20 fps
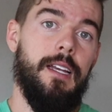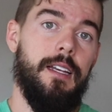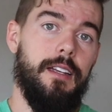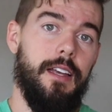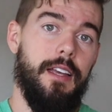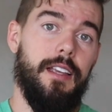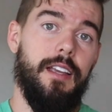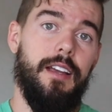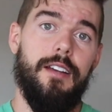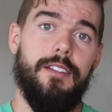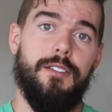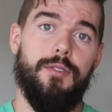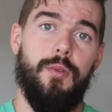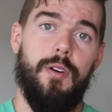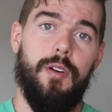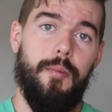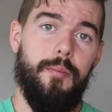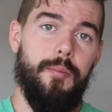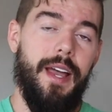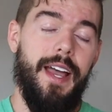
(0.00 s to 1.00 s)
Hey guys,
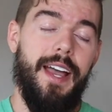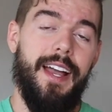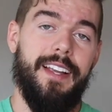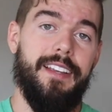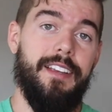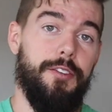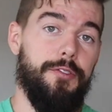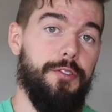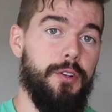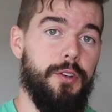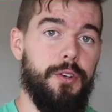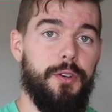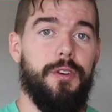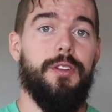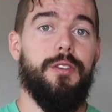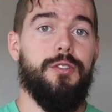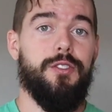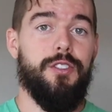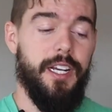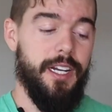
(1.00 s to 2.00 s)
welcome back. If you're new to
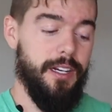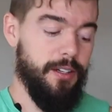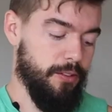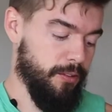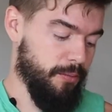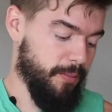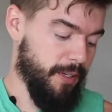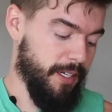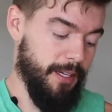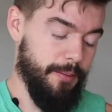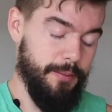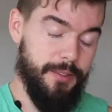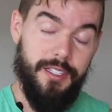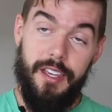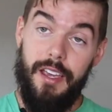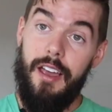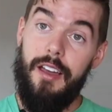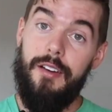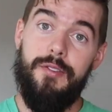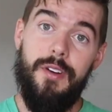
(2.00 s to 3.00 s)
the channel, my name's
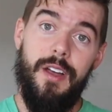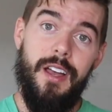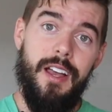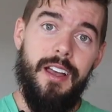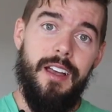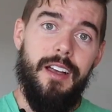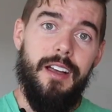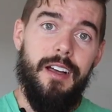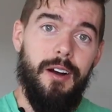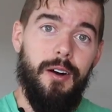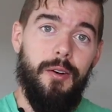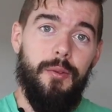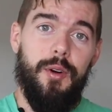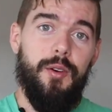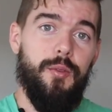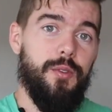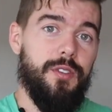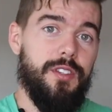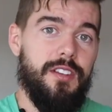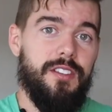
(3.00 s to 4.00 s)
Kev. We
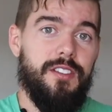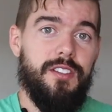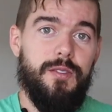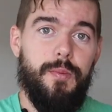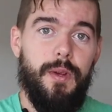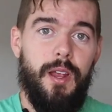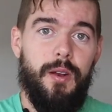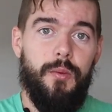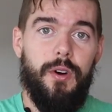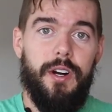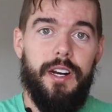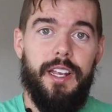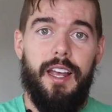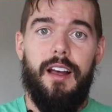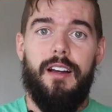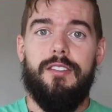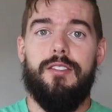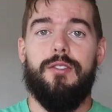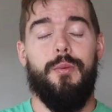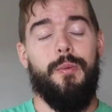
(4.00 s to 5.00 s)
do resistance band
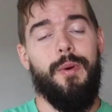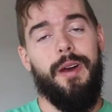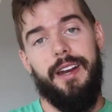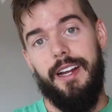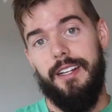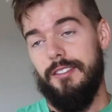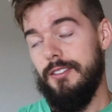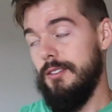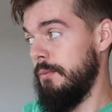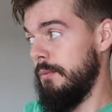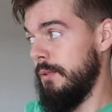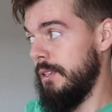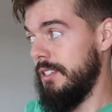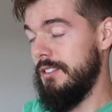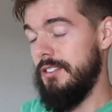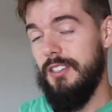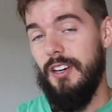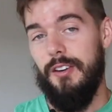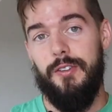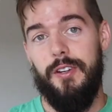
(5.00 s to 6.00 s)
workouts. We might add some
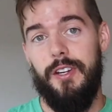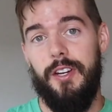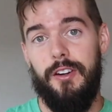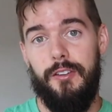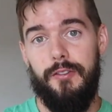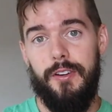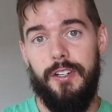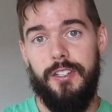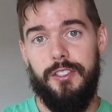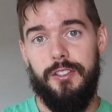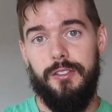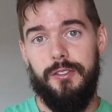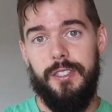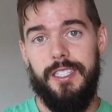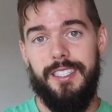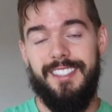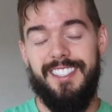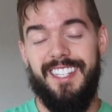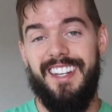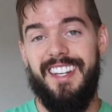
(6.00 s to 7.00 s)
stuff in here
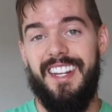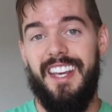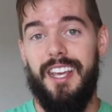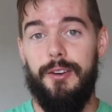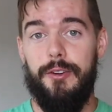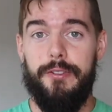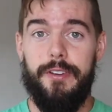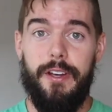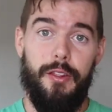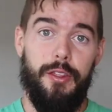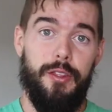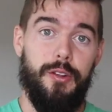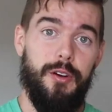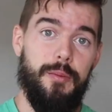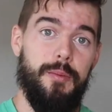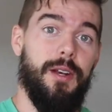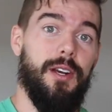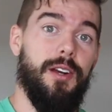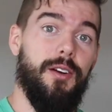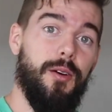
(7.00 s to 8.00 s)
eventually. Today we've got a
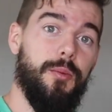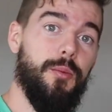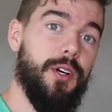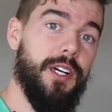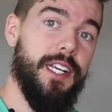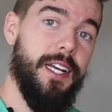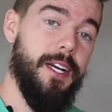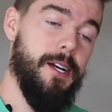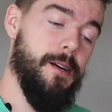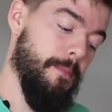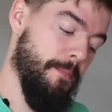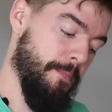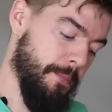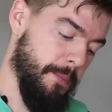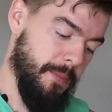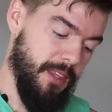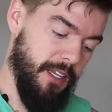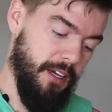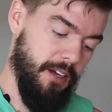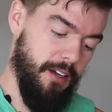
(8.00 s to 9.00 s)
30-minute arm workout.
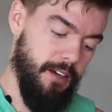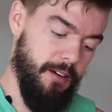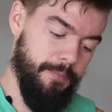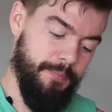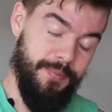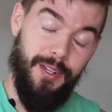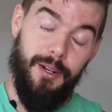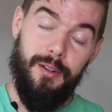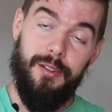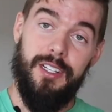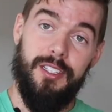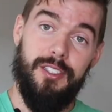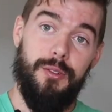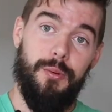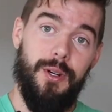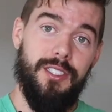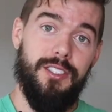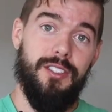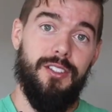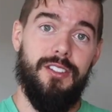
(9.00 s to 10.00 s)
I don't like to
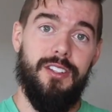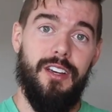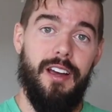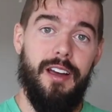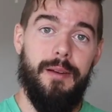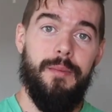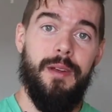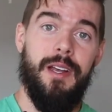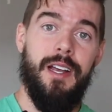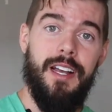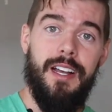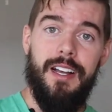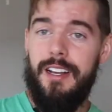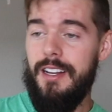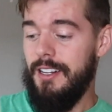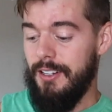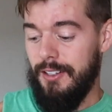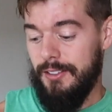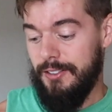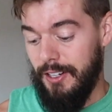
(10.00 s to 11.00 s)
waste your time.
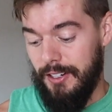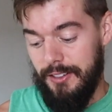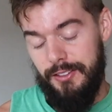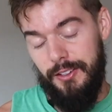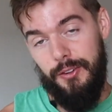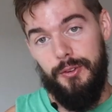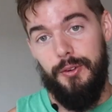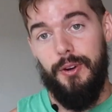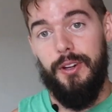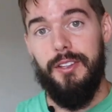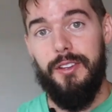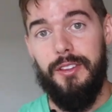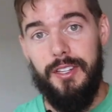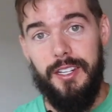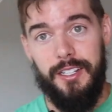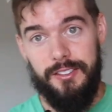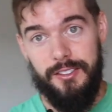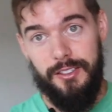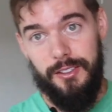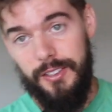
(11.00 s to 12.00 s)
I'll talk to you throughout the
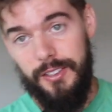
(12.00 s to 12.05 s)
thing, so